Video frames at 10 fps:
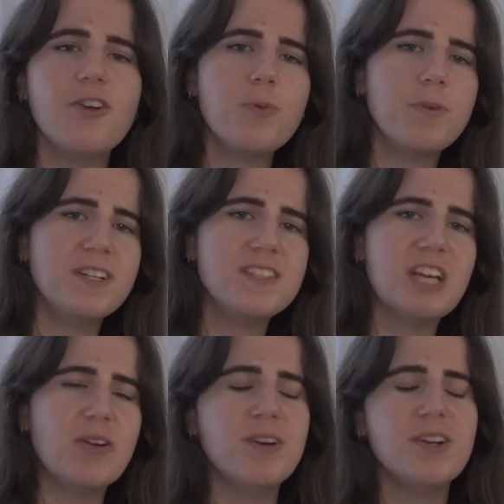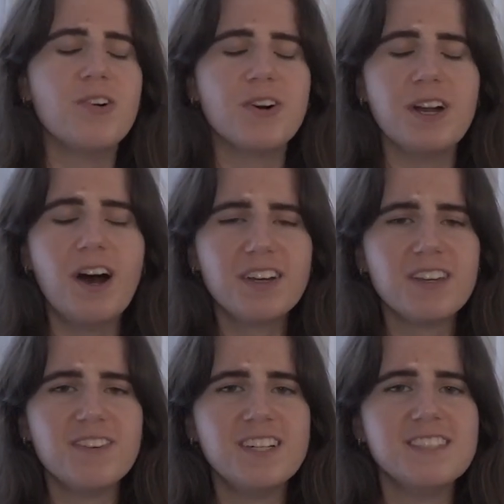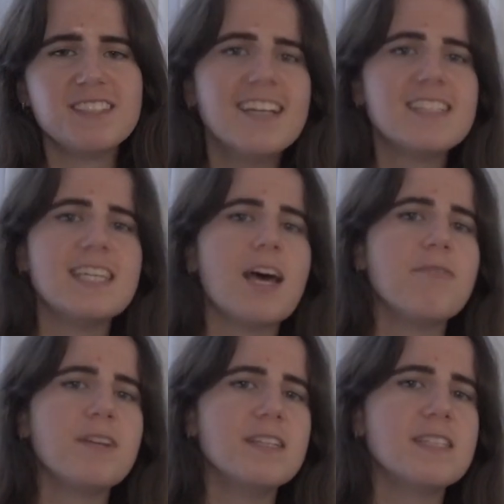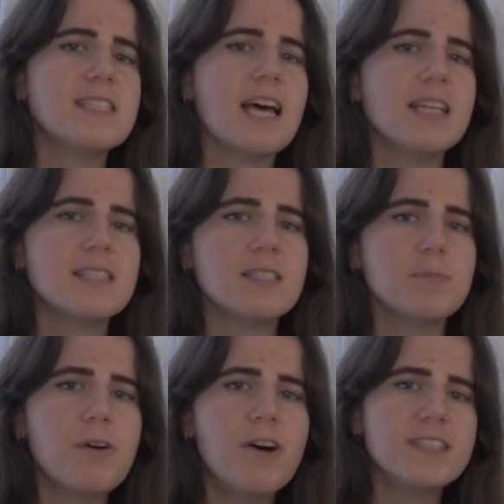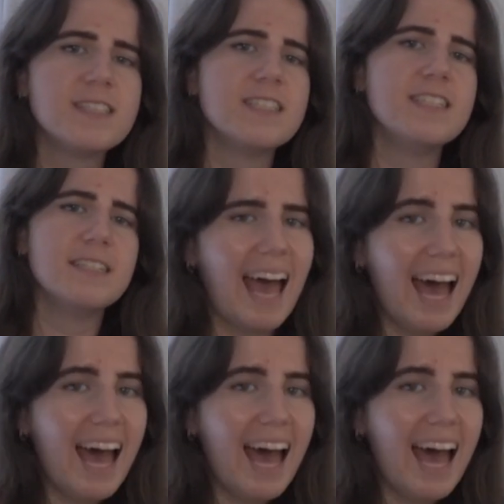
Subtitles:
opening statement or an argument, here's the evidence that supports it,